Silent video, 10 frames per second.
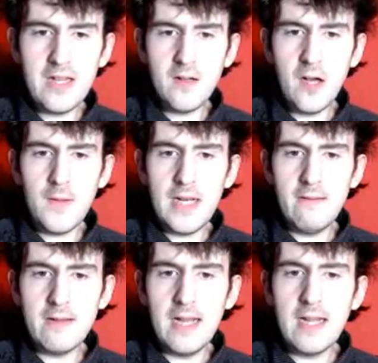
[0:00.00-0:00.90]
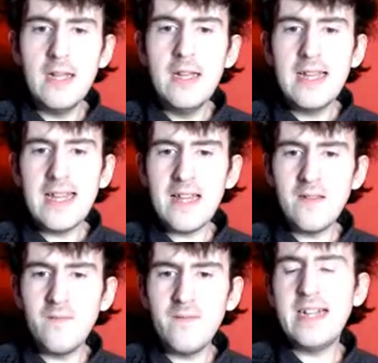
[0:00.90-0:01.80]
shop, and he was like, he's getting
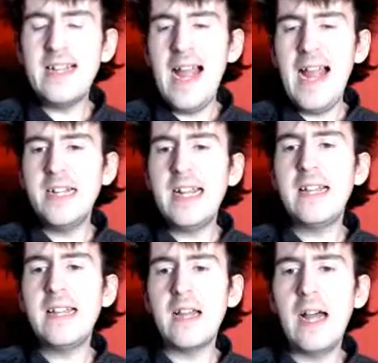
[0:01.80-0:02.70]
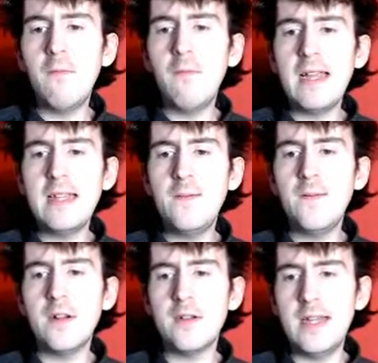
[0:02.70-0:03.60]
sort of really tetchy because he's kind of waiting
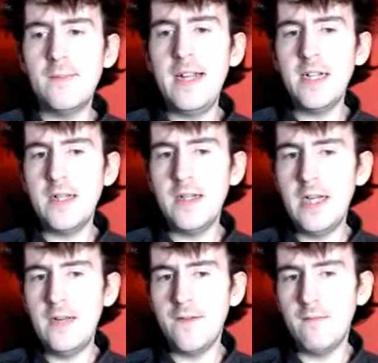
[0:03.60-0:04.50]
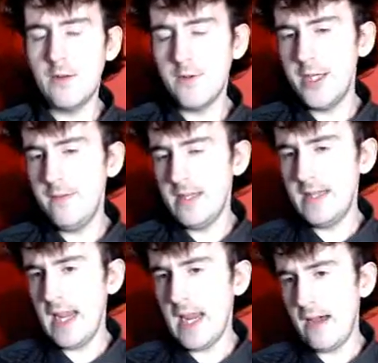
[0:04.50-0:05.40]
for a transmission, you know, from the group to
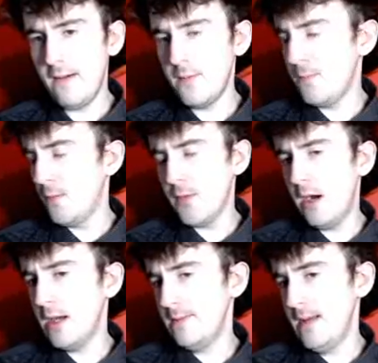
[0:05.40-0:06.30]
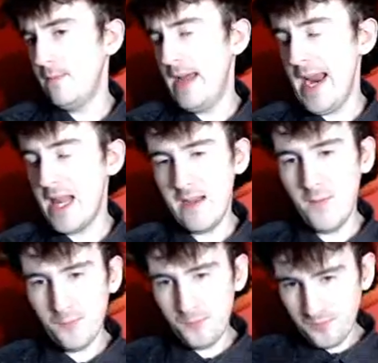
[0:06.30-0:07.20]
see what progress is being made.
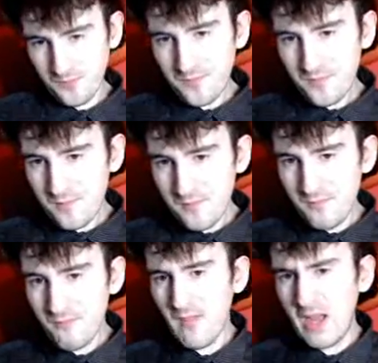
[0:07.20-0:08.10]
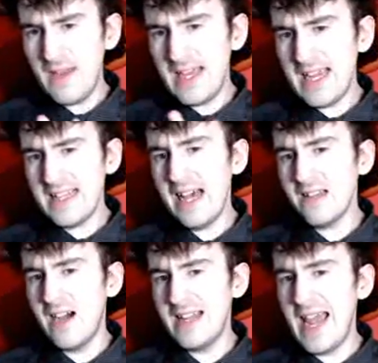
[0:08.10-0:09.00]
So I think he's
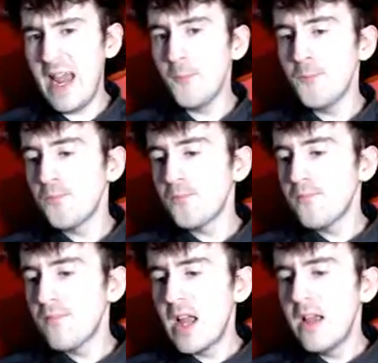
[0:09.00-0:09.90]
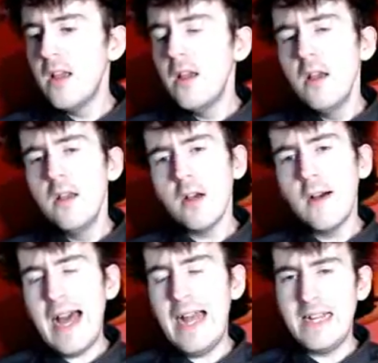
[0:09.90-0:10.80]
now starting to get
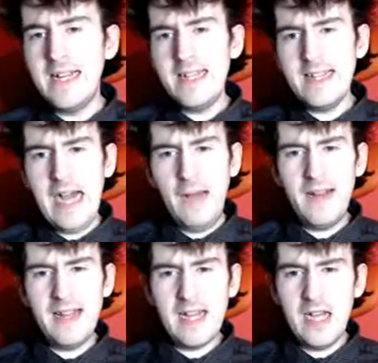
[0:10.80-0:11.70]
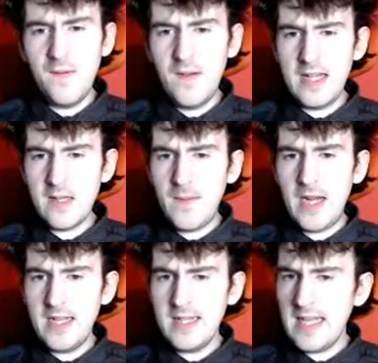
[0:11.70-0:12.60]
sort of actually. This is kind of the first time we've
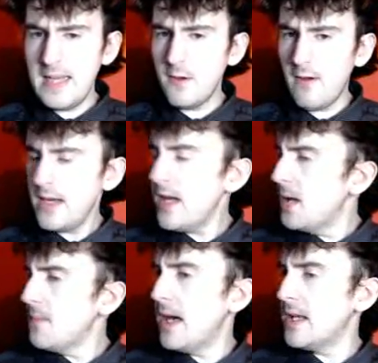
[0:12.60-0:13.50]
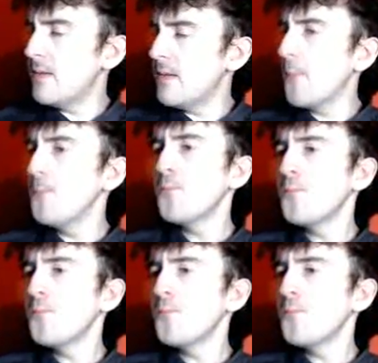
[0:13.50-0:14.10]
actually seen him quite nervous. Because